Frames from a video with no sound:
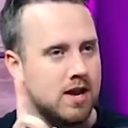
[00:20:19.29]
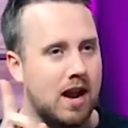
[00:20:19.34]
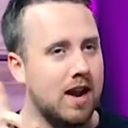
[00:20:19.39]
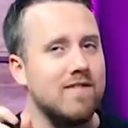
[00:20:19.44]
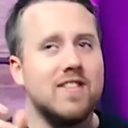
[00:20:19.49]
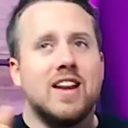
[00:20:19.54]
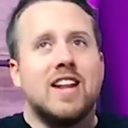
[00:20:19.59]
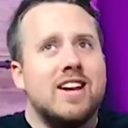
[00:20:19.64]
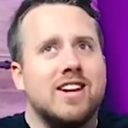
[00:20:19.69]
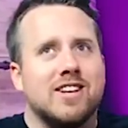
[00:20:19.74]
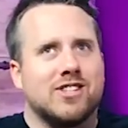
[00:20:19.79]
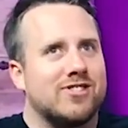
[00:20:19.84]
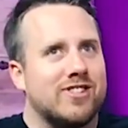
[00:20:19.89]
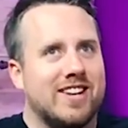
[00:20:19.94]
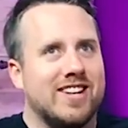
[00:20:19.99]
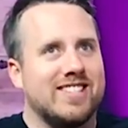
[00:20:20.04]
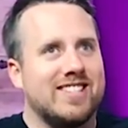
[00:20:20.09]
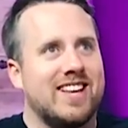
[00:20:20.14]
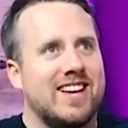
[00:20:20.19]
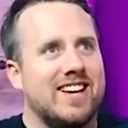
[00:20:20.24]
not even an
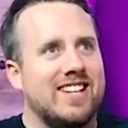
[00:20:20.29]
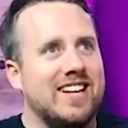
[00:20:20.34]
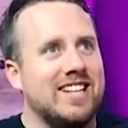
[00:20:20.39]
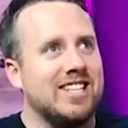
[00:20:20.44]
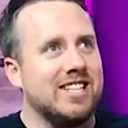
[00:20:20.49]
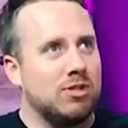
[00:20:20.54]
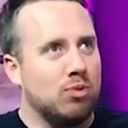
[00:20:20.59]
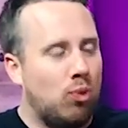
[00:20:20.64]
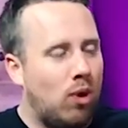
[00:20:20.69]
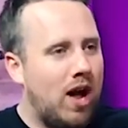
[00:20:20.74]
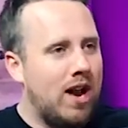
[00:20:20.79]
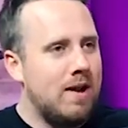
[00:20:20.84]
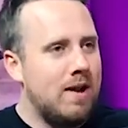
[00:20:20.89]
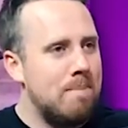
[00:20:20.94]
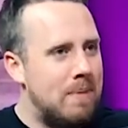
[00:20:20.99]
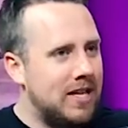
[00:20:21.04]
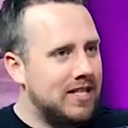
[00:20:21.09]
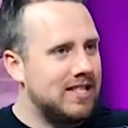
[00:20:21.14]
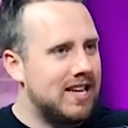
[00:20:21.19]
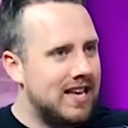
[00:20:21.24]
industry, it's like it's just
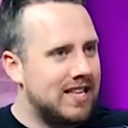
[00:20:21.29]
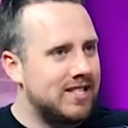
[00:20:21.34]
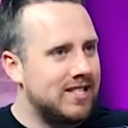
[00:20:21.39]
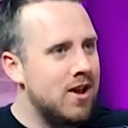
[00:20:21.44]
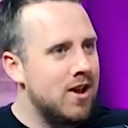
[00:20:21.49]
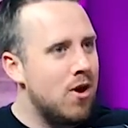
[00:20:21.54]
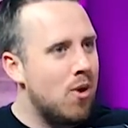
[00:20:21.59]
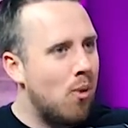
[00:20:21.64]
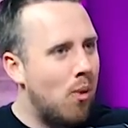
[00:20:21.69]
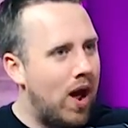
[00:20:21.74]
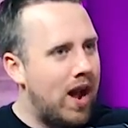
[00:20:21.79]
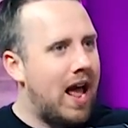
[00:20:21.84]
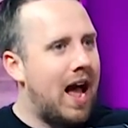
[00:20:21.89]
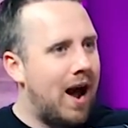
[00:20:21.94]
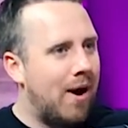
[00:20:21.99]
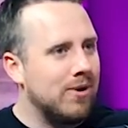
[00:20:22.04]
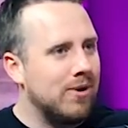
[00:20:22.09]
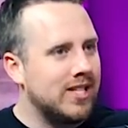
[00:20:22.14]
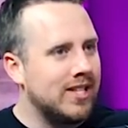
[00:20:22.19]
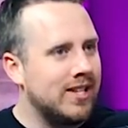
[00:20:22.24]
one business went
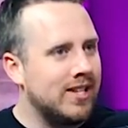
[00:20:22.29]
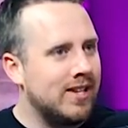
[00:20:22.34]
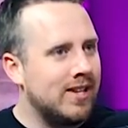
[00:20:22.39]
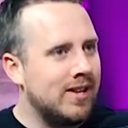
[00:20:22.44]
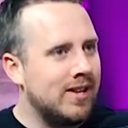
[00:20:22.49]
out